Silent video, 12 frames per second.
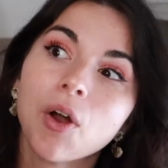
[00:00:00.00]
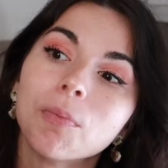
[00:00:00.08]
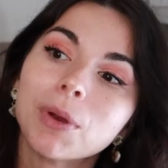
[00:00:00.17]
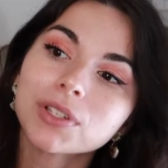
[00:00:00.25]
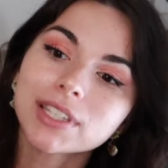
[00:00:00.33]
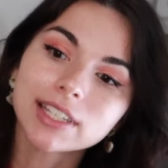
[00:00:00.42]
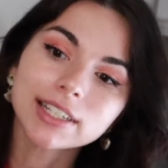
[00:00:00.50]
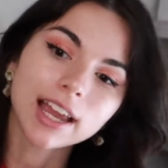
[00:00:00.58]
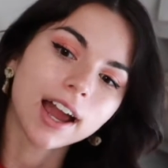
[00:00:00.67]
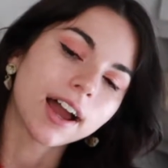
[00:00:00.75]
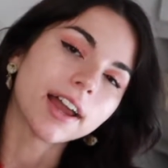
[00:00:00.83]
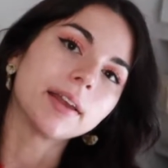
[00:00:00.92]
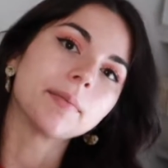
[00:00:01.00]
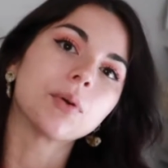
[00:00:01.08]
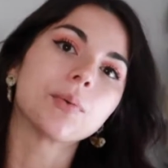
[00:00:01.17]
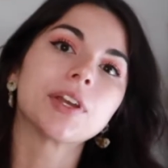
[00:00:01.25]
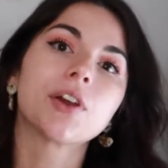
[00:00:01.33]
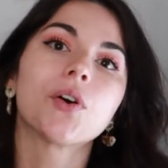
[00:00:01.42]
Most of the time,
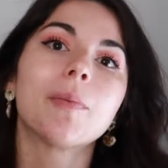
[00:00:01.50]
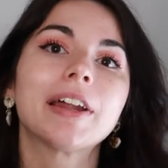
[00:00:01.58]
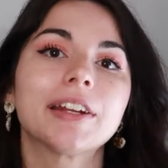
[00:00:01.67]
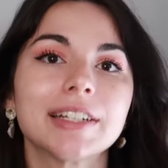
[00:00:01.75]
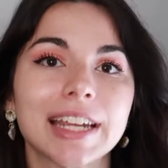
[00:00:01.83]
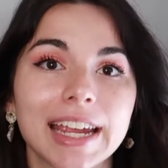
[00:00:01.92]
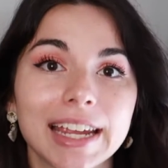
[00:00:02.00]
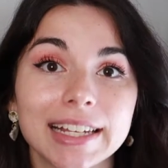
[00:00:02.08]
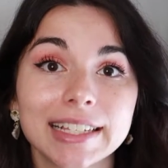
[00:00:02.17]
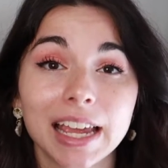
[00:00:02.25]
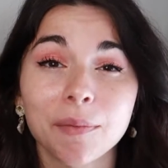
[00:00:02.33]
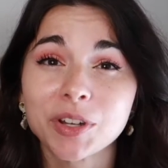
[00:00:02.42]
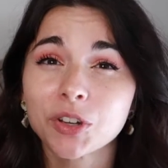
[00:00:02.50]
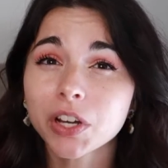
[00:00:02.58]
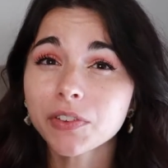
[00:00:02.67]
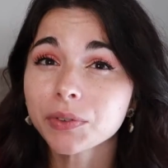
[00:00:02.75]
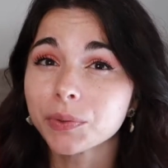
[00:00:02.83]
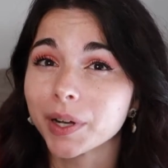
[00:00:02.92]
we go about our days and we don't
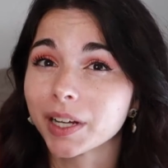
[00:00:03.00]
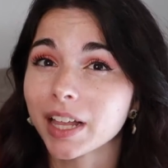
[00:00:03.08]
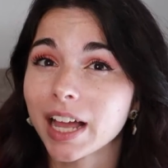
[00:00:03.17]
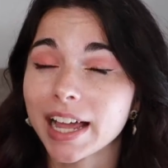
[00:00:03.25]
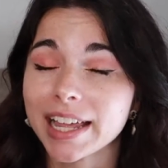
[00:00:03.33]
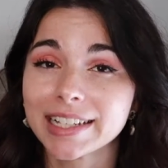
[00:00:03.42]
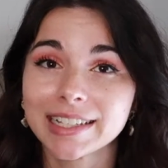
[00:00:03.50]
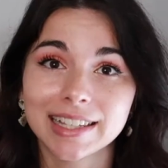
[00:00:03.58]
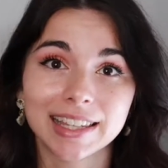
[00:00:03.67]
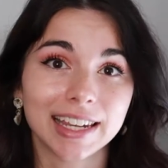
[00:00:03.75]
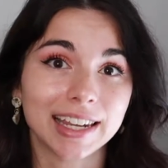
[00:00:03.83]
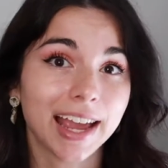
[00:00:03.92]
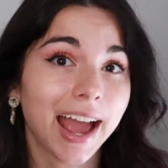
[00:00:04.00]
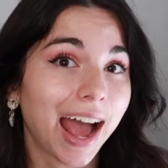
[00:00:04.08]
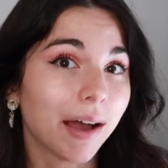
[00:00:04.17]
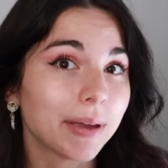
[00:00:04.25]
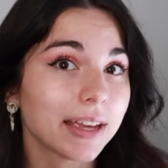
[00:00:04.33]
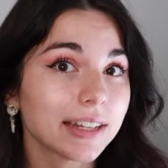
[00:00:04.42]
even realize the
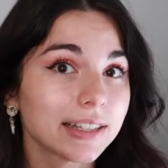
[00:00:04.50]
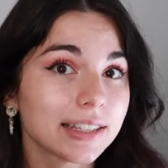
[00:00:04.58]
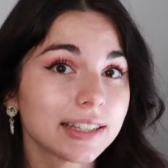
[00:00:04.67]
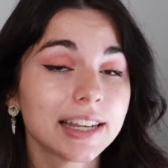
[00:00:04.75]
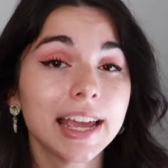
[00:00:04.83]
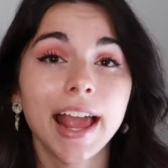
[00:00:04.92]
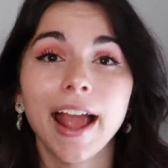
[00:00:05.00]
habits